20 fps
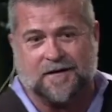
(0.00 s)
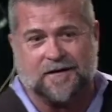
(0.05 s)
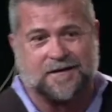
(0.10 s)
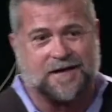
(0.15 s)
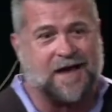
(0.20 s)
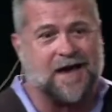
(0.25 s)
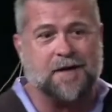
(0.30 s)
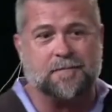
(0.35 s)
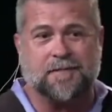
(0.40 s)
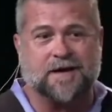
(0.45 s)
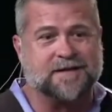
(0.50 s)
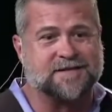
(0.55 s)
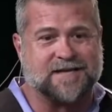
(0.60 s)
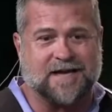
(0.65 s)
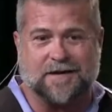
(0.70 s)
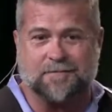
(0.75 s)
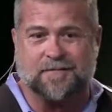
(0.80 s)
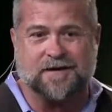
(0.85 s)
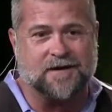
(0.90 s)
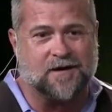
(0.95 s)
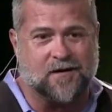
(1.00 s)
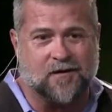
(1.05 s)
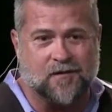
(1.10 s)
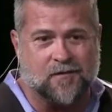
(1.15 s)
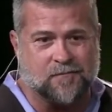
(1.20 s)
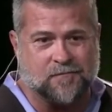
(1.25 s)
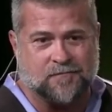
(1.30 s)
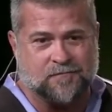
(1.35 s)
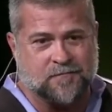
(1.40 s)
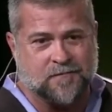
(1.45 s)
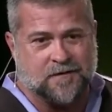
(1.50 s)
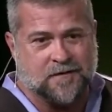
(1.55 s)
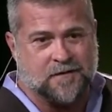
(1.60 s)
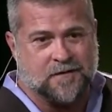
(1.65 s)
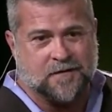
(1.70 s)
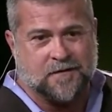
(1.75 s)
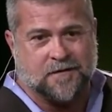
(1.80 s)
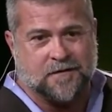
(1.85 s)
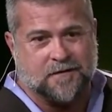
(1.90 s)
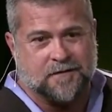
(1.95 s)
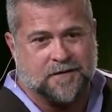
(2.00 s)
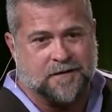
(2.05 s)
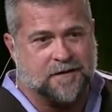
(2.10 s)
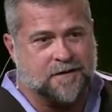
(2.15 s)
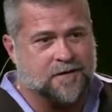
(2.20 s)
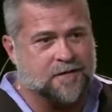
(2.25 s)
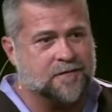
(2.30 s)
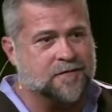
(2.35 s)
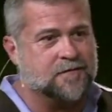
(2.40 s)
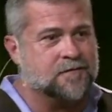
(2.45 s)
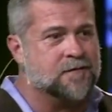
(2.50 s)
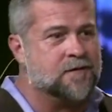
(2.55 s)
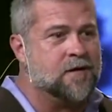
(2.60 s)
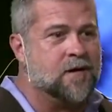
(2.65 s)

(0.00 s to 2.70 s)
God may take me home, you know?